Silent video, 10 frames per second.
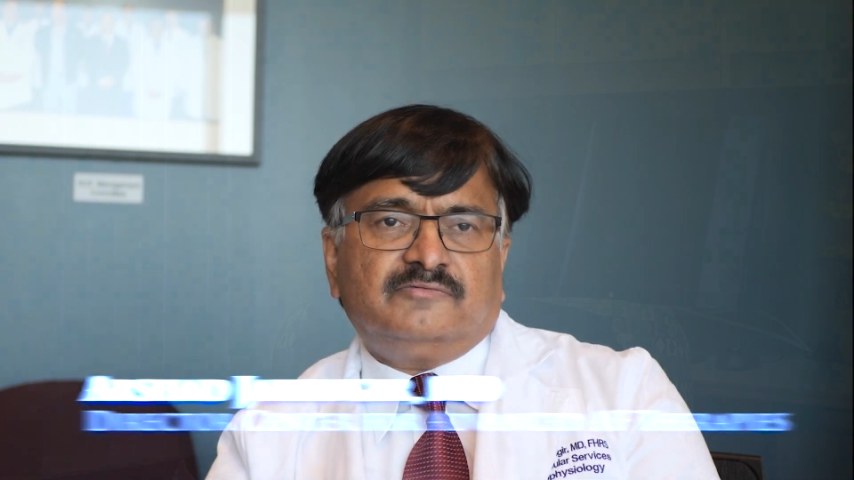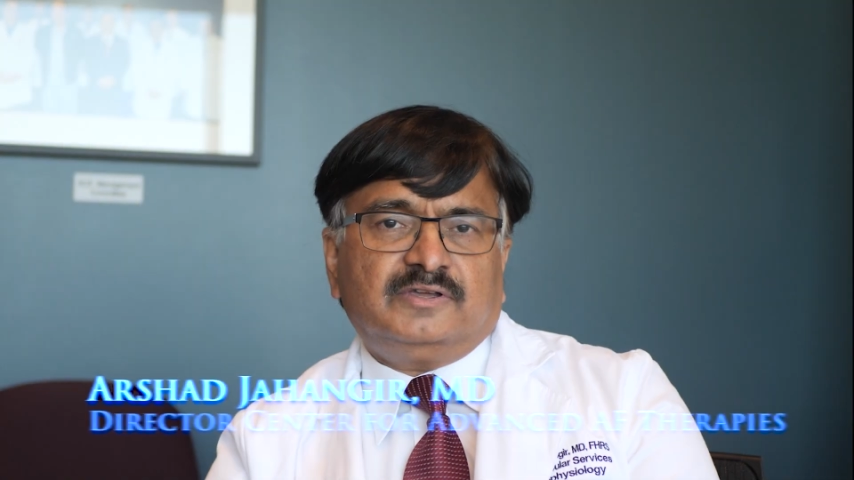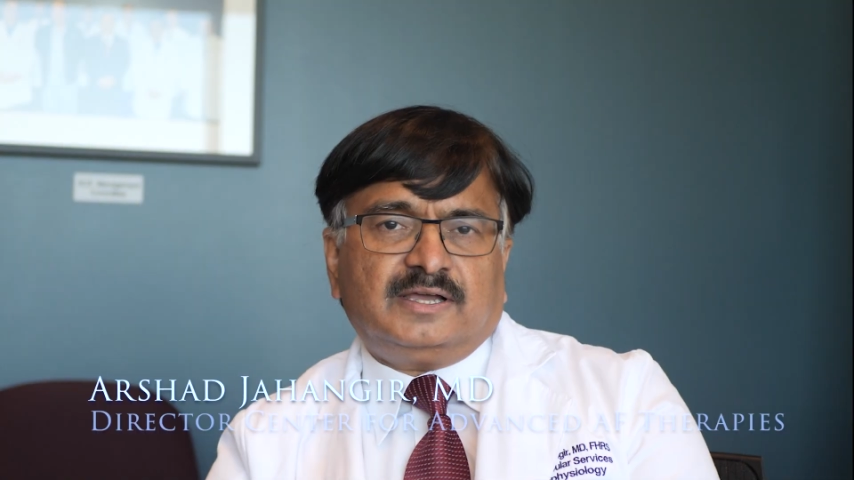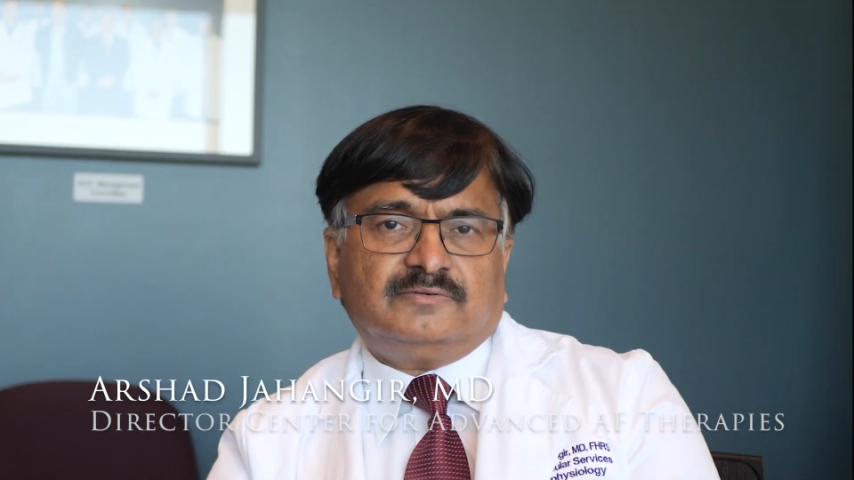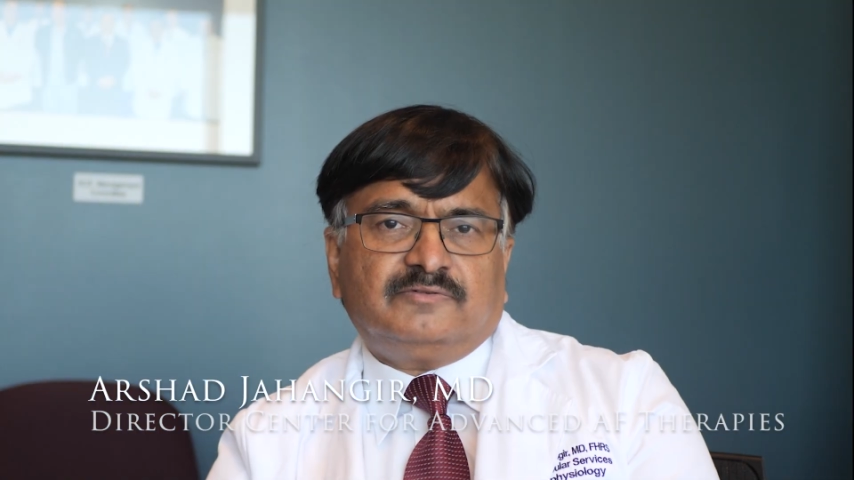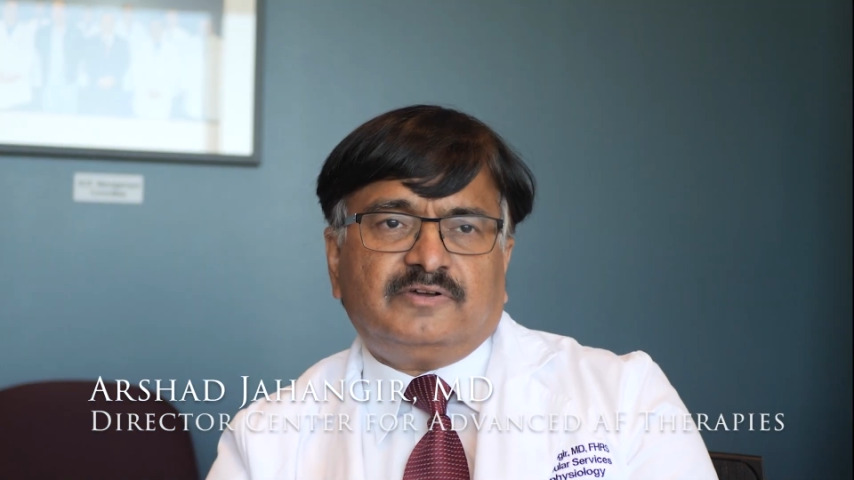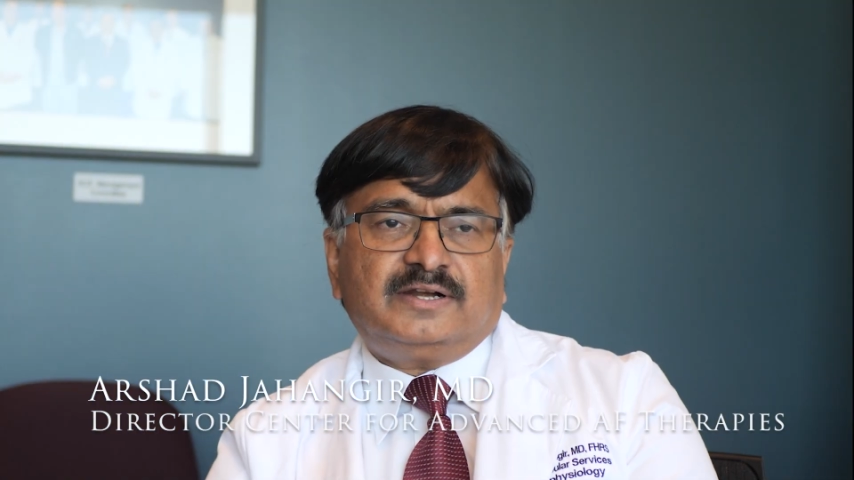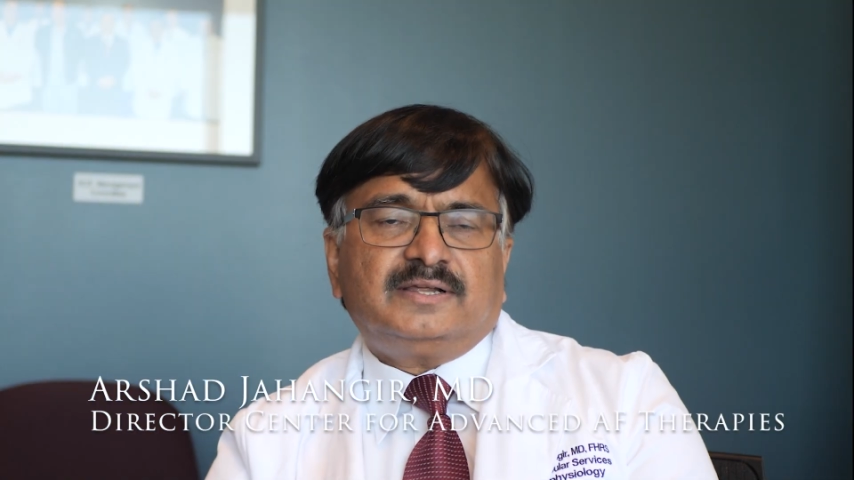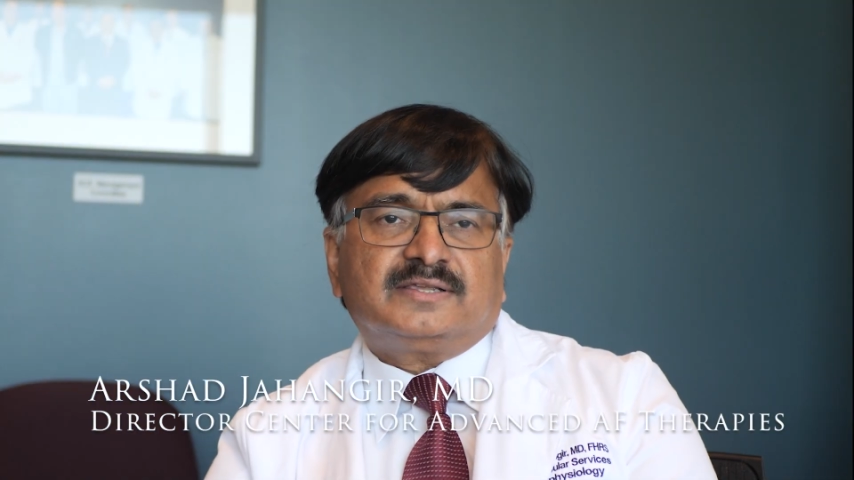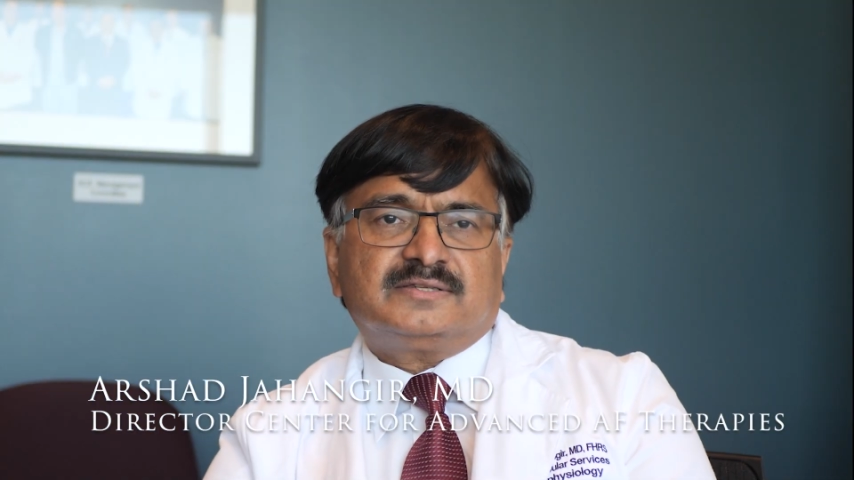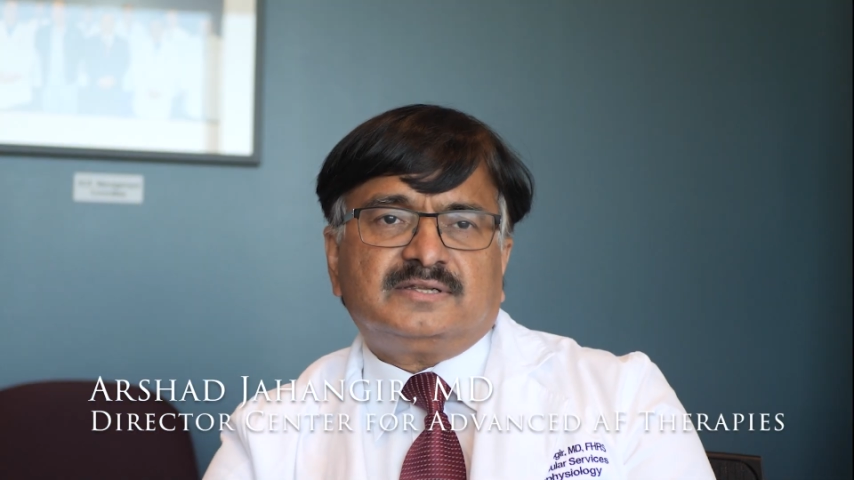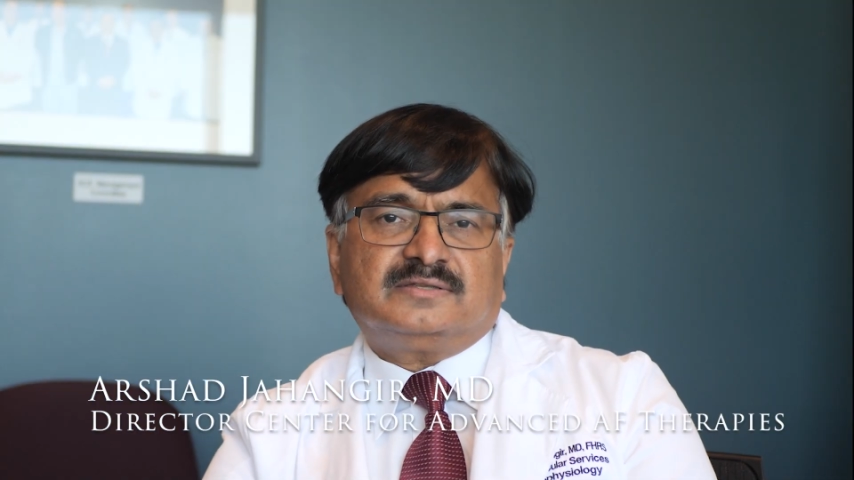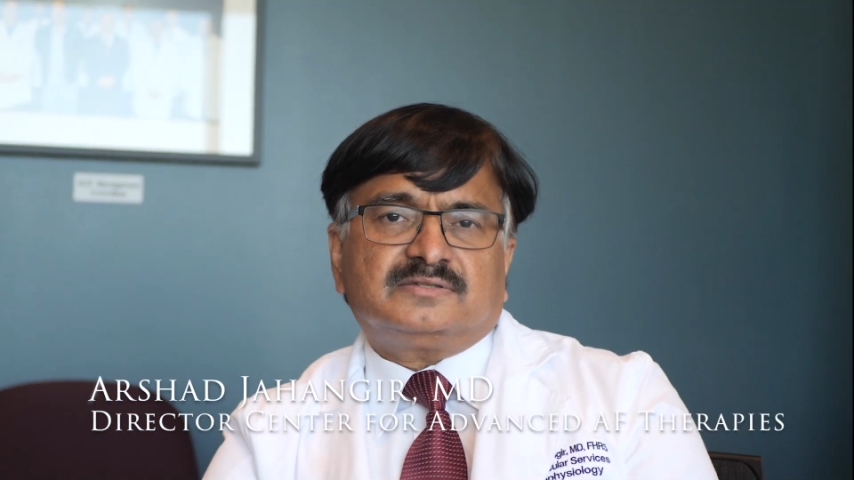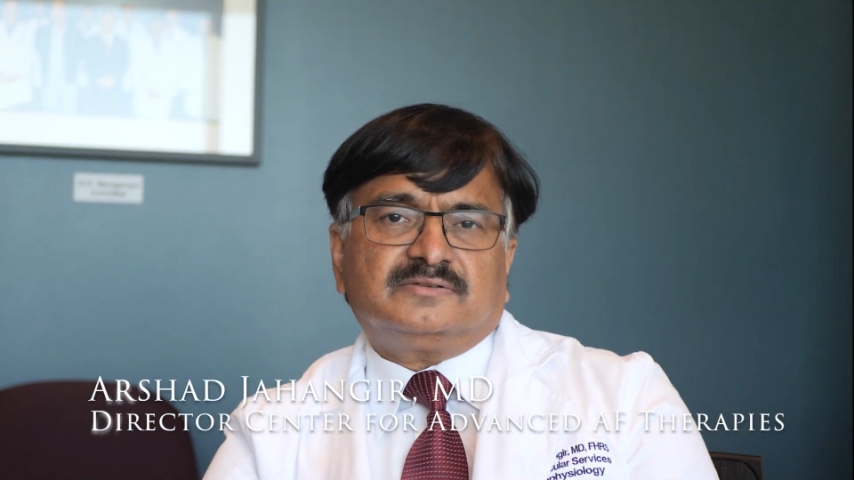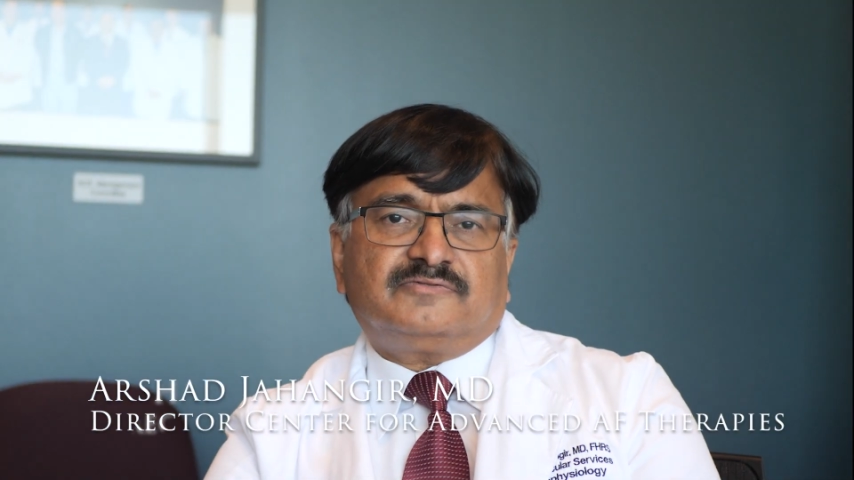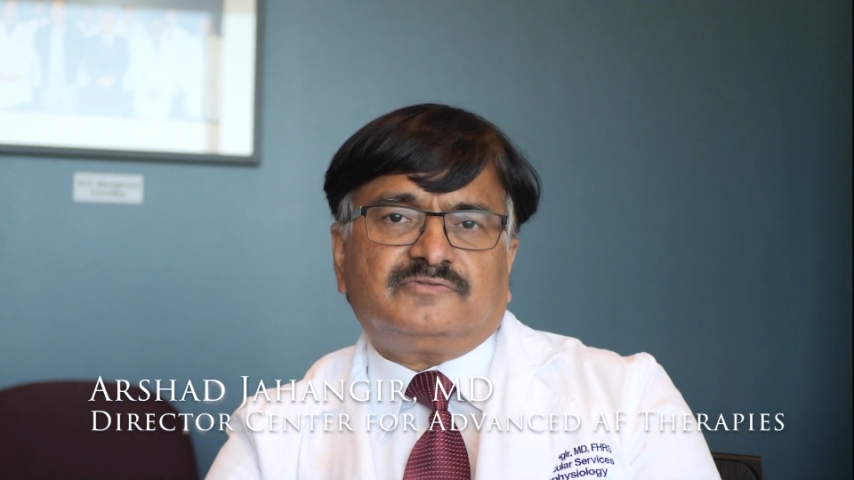We have a very extensive